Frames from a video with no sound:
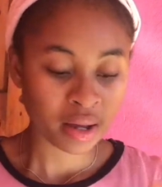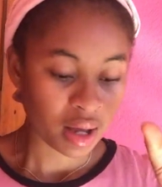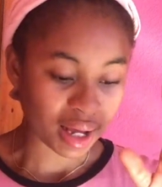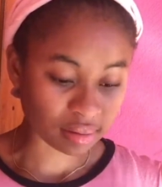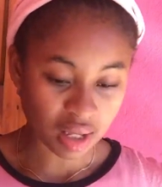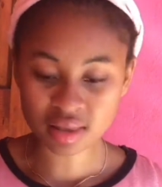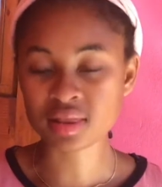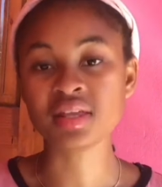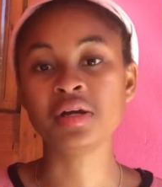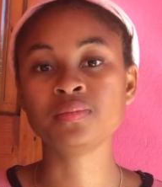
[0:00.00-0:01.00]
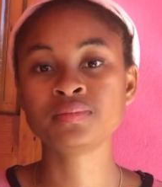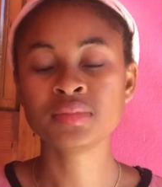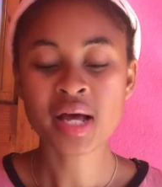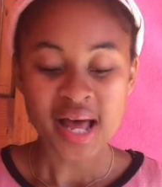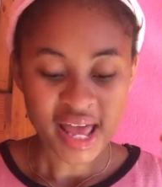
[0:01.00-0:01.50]
Another thing,
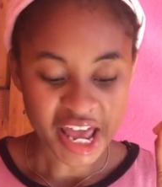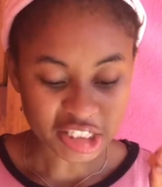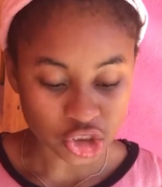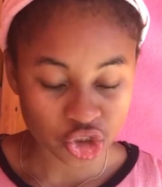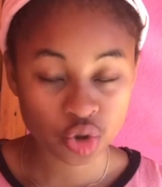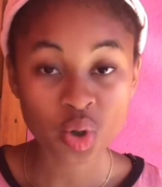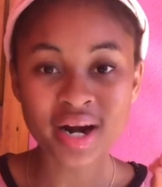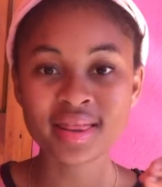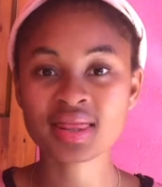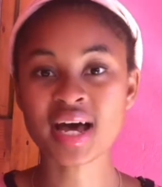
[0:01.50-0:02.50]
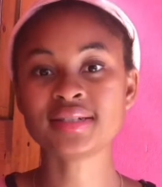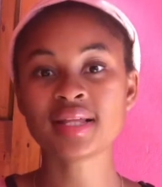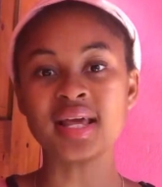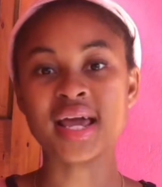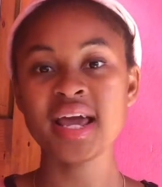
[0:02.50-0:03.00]
ensure that
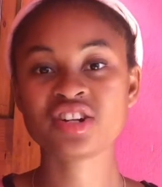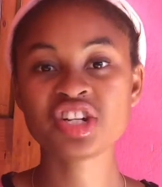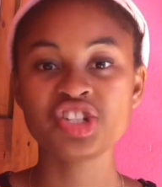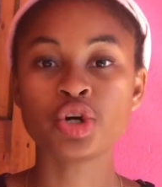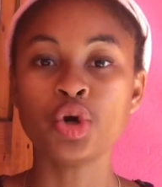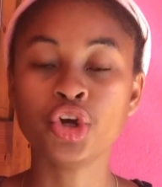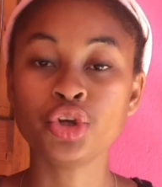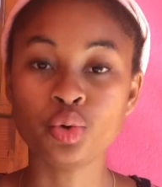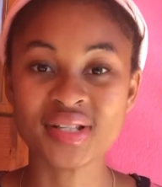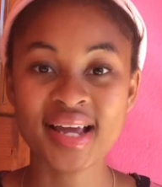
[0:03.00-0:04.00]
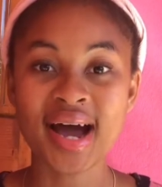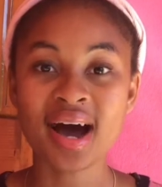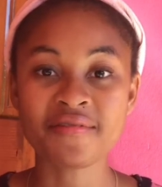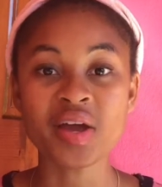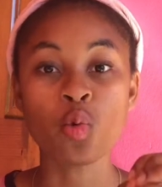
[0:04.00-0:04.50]
the agency you're going to use, they
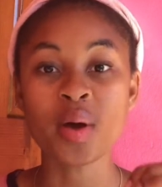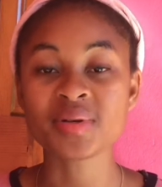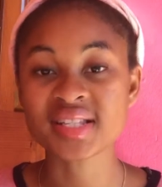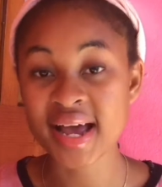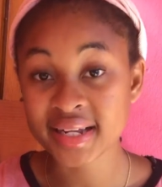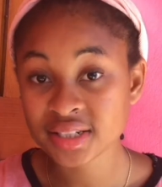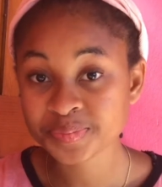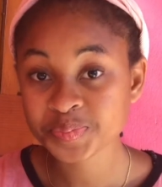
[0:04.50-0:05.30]
have a website